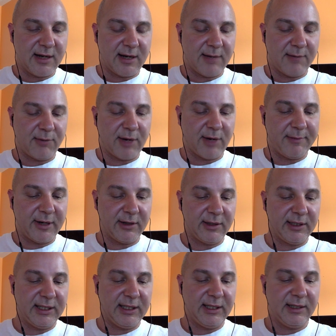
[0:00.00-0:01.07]

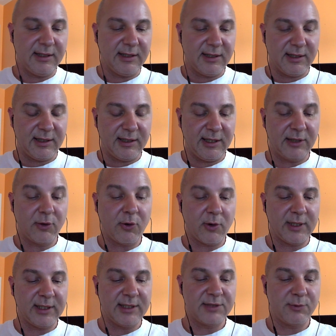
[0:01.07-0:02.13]
primarily in
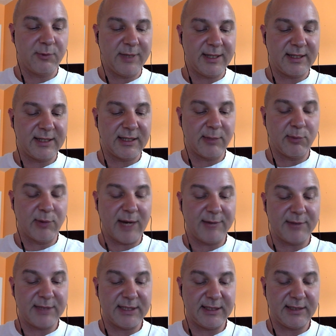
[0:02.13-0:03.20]
accordance with the
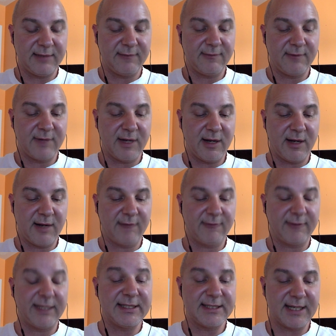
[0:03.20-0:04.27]
Brampton
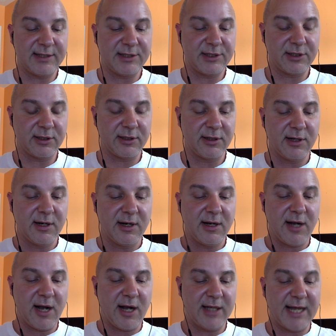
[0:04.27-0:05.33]
Flight Center
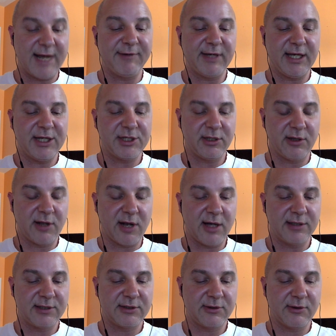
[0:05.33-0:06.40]
navigation
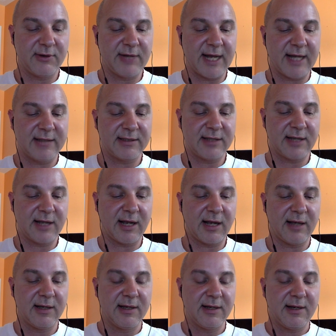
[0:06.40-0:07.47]
logs, so that
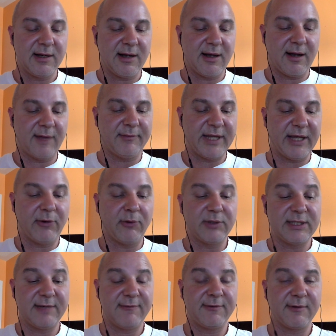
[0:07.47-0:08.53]
they
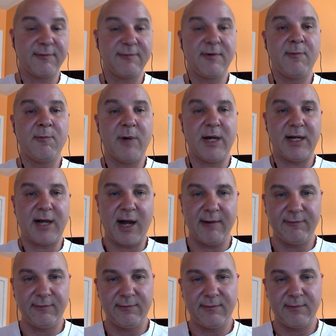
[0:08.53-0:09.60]
don't differ from what
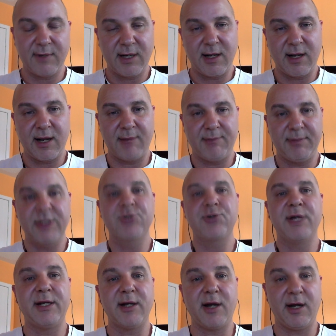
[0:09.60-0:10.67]
I've been
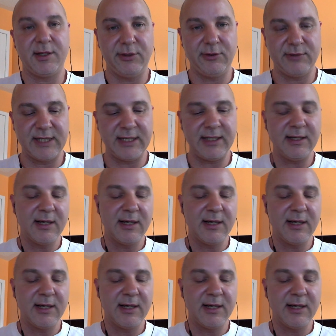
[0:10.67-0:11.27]
trained on using.